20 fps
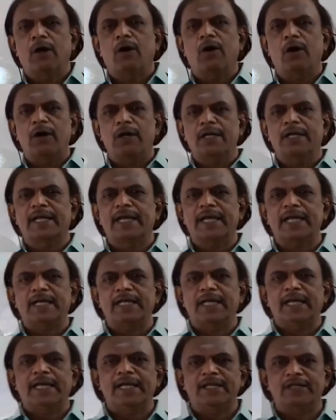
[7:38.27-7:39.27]
All great
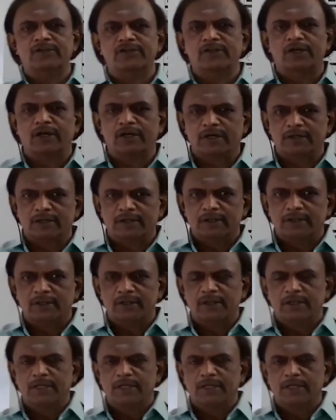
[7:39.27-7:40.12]
leaders are